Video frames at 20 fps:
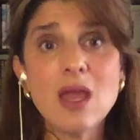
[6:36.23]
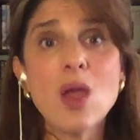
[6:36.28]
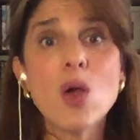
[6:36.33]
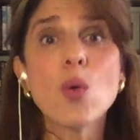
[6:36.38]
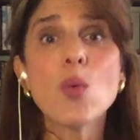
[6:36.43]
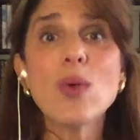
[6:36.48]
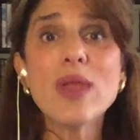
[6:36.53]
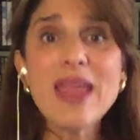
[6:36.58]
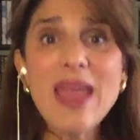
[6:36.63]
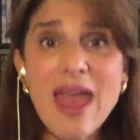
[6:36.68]

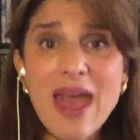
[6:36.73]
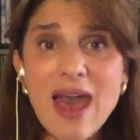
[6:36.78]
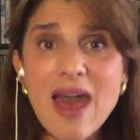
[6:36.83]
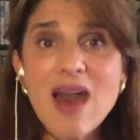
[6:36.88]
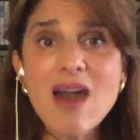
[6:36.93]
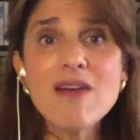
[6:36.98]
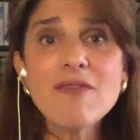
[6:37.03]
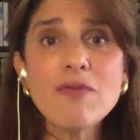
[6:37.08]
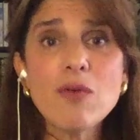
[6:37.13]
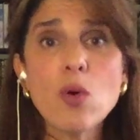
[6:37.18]
We
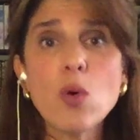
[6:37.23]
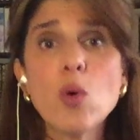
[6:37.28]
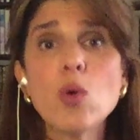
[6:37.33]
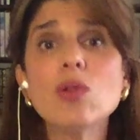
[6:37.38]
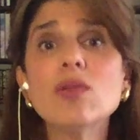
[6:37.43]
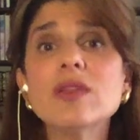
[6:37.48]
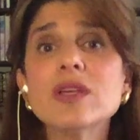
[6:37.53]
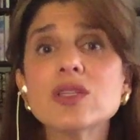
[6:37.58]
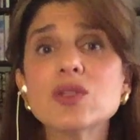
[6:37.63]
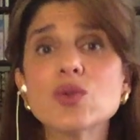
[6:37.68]
have all
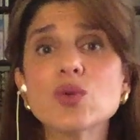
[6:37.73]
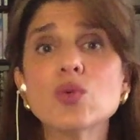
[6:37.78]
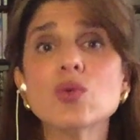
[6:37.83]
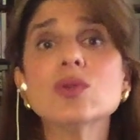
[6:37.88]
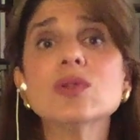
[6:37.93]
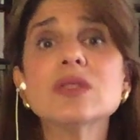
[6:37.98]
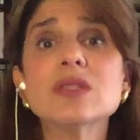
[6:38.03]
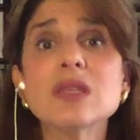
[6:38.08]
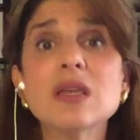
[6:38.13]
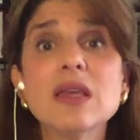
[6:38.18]
the
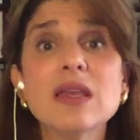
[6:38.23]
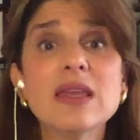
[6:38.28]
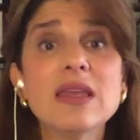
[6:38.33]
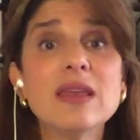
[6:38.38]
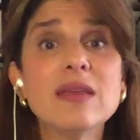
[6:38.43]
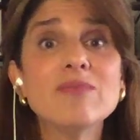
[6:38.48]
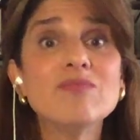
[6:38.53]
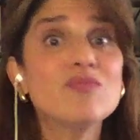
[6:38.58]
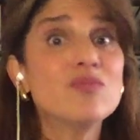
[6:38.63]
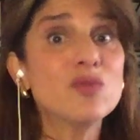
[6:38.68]
tools
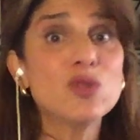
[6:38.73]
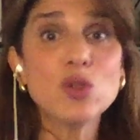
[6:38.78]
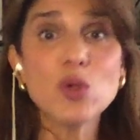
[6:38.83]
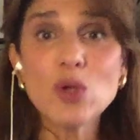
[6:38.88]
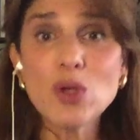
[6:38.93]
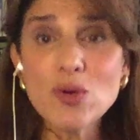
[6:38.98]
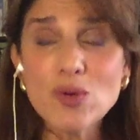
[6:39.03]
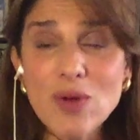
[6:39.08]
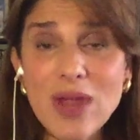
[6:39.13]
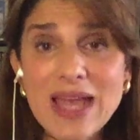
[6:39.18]
to
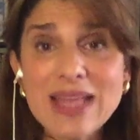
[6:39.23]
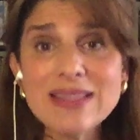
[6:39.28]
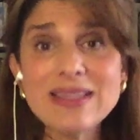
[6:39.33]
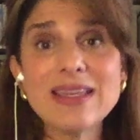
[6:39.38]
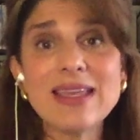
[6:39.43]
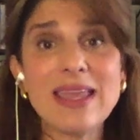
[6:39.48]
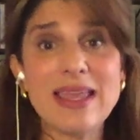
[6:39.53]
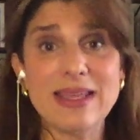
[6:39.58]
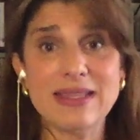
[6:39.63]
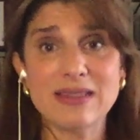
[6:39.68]

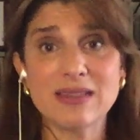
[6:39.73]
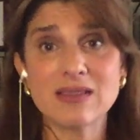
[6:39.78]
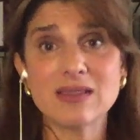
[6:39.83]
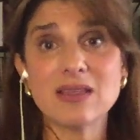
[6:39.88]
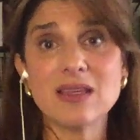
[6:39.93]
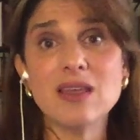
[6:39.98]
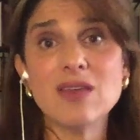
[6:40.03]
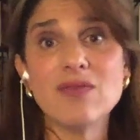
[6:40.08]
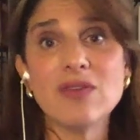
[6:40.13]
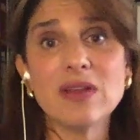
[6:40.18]
eradicate it,
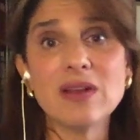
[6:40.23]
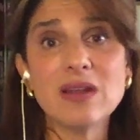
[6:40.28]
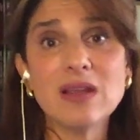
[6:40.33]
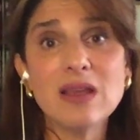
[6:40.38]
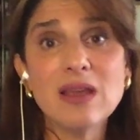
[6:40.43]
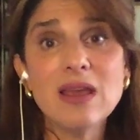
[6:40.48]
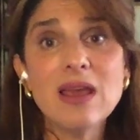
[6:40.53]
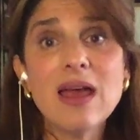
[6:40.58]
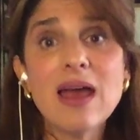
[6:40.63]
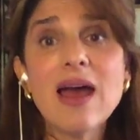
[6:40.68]
even,
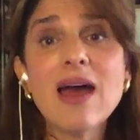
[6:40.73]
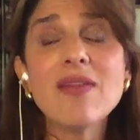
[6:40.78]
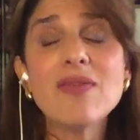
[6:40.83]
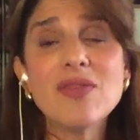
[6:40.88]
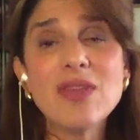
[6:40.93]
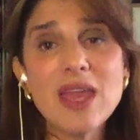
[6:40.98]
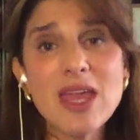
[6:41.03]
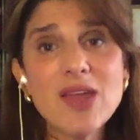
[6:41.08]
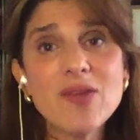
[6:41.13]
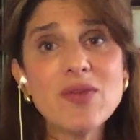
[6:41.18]
and
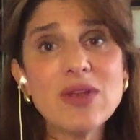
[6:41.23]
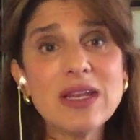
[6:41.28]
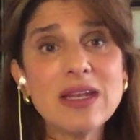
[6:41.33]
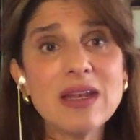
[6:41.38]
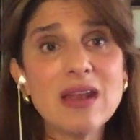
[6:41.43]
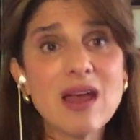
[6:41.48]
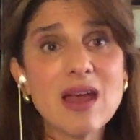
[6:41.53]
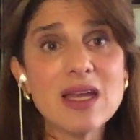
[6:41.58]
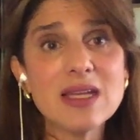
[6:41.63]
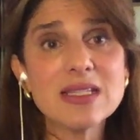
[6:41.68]
therein
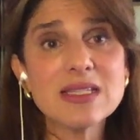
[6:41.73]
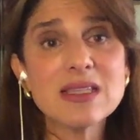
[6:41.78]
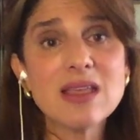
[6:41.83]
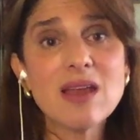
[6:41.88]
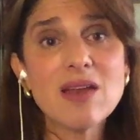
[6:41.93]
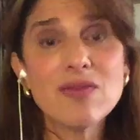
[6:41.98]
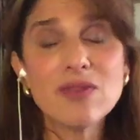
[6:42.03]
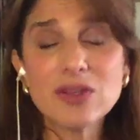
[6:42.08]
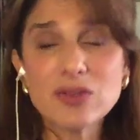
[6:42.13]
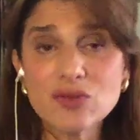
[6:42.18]
lies
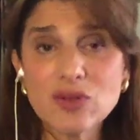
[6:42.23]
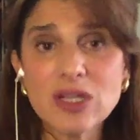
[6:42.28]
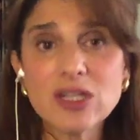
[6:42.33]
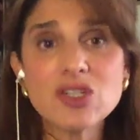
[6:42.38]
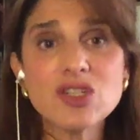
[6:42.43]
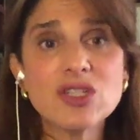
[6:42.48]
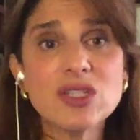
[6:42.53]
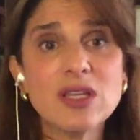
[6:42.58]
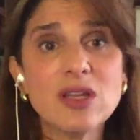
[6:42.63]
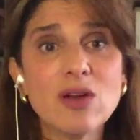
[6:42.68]
the
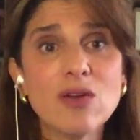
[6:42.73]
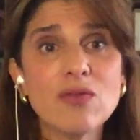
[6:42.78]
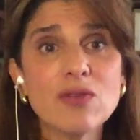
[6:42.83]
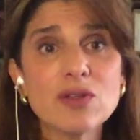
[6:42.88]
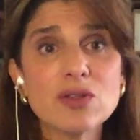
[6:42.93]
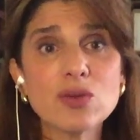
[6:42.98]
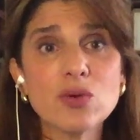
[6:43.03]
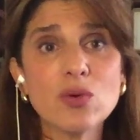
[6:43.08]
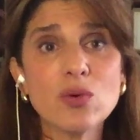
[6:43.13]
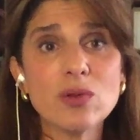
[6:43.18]
tragedy of it
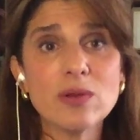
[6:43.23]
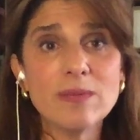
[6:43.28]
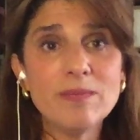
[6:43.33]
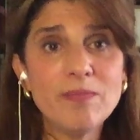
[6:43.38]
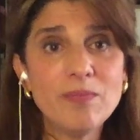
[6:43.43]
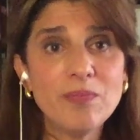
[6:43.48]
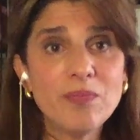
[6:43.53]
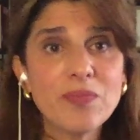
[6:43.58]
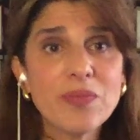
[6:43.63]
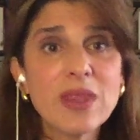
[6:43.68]
all.
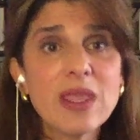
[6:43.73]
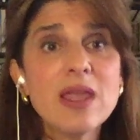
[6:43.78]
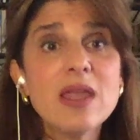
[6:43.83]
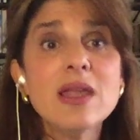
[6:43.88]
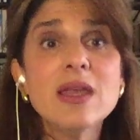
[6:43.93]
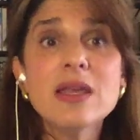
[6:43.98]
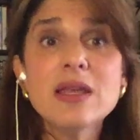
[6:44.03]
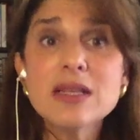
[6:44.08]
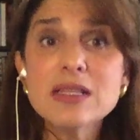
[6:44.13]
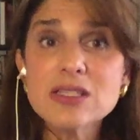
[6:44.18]

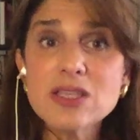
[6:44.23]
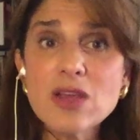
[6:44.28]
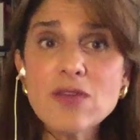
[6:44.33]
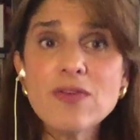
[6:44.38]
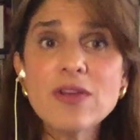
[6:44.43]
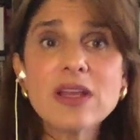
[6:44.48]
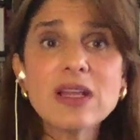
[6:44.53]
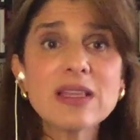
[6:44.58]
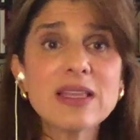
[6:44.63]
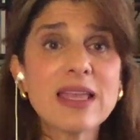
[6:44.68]

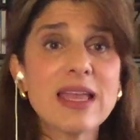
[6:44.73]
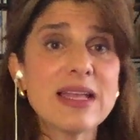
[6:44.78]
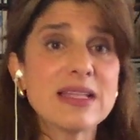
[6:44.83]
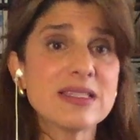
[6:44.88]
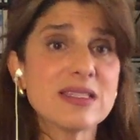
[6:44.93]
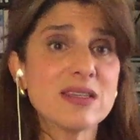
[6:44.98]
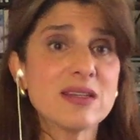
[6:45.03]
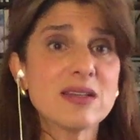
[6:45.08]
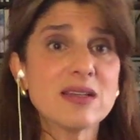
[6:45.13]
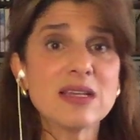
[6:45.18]
Cervical
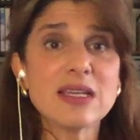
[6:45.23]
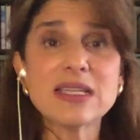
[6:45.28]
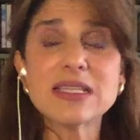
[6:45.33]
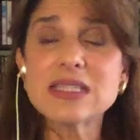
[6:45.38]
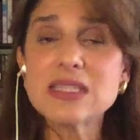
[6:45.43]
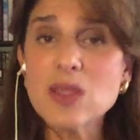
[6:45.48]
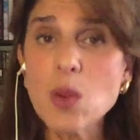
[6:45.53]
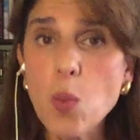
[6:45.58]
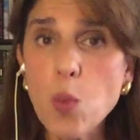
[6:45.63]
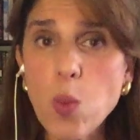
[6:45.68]
cancer is
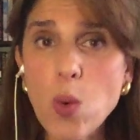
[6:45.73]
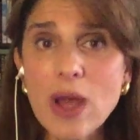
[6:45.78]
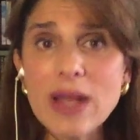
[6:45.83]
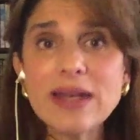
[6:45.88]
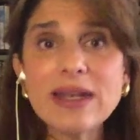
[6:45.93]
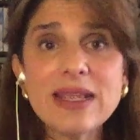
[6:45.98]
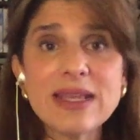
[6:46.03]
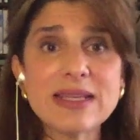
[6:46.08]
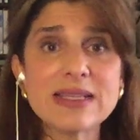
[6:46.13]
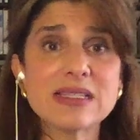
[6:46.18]
the
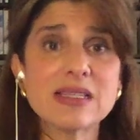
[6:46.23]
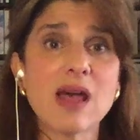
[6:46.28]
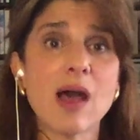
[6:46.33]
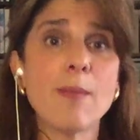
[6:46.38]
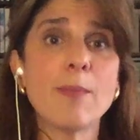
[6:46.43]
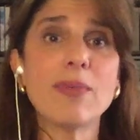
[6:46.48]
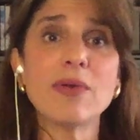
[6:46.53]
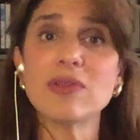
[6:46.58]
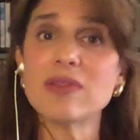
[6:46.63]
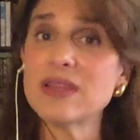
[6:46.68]
one
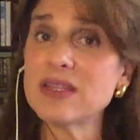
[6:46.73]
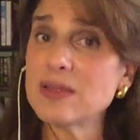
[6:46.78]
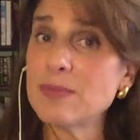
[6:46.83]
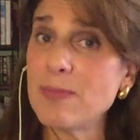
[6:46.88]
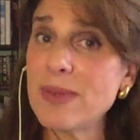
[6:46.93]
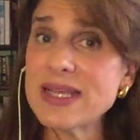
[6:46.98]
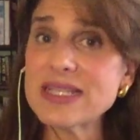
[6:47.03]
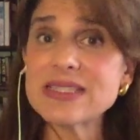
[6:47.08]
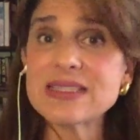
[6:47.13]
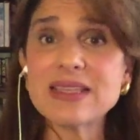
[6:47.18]
example that
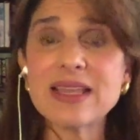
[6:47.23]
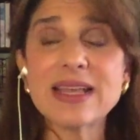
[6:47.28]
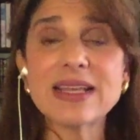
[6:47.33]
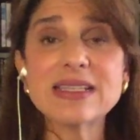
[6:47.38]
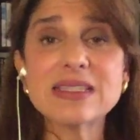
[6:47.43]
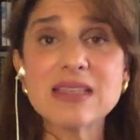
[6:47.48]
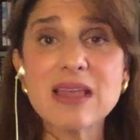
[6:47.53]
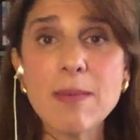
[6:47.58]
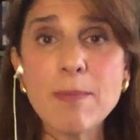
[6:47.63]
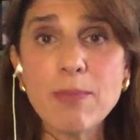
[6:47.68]
best
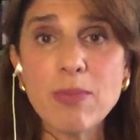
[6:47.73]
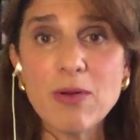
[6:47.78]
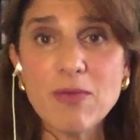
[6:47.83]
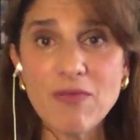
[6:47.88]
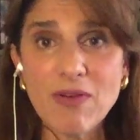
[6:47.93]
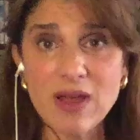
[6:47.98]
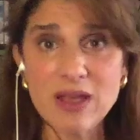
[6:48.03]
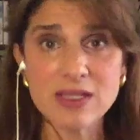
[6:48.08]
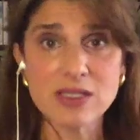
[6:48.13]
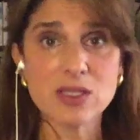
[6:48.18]

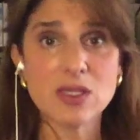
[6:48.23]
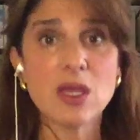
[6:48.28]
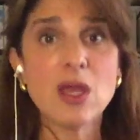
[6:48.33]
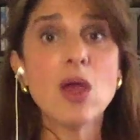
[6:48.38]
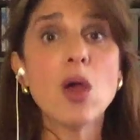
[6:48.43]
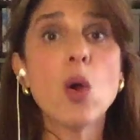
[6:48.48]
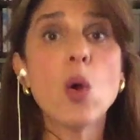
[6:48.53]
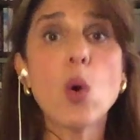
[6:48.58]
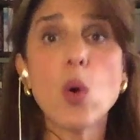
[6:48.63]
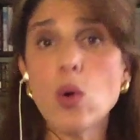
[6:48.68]
exemplifies
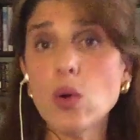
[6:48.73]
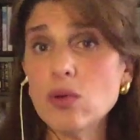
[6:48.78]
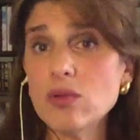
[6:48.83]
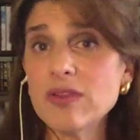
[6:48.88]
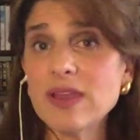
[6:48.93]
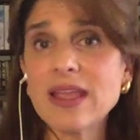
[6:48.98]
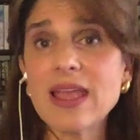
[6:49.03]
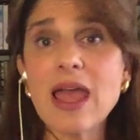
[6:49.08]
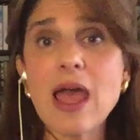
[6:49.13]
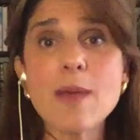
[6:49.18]
all the
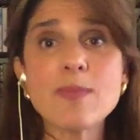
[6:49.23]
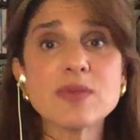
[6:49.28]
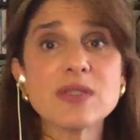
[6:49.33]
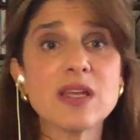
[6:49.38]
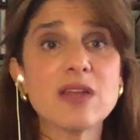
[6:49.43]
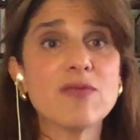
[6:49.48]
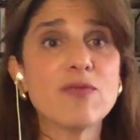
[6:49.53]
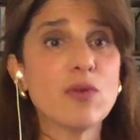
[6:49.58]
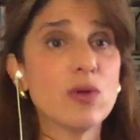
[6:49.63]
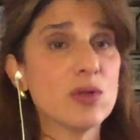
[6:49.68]
gaps
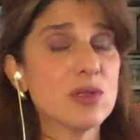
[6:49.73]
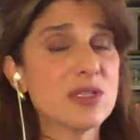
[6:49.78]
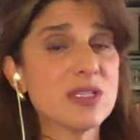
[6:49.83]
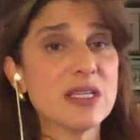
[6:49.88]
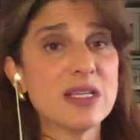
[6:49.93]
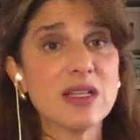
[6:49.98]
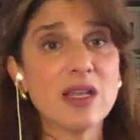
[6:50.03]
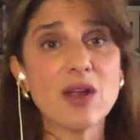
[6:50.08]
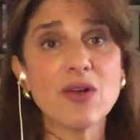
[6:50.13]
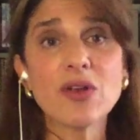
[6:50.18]
and faults
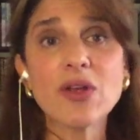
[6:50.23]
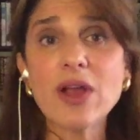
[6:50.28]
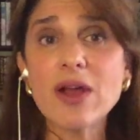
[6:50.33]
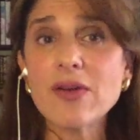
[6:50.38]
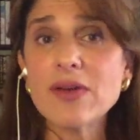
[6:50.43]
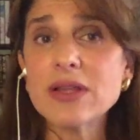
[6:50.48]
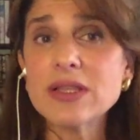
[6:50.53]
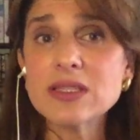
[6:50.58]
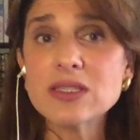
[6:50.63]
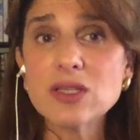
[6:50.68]
in our
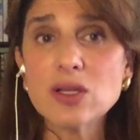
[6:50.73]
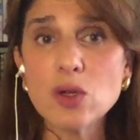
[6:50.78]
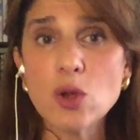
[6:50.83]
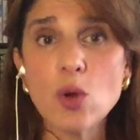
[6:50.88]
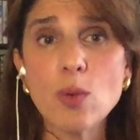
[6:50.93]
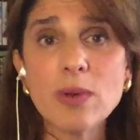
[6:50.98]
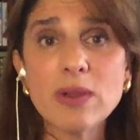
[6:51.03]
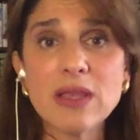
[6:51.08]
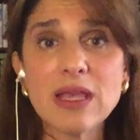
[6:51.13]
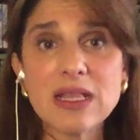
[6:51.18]
current
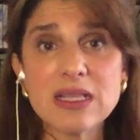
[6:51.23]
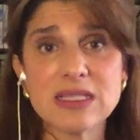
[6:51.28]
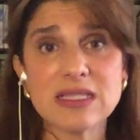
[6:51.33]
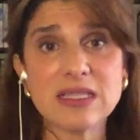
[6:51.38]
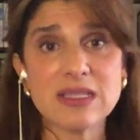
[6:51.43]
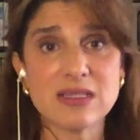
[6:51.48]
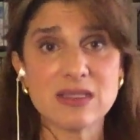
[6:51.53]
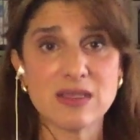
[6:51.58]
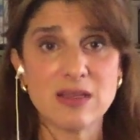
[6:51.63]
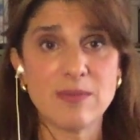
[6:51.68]
global health
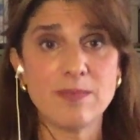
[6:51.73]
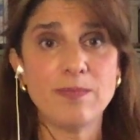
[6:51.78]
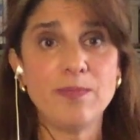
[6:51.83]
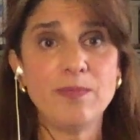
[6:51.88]
system,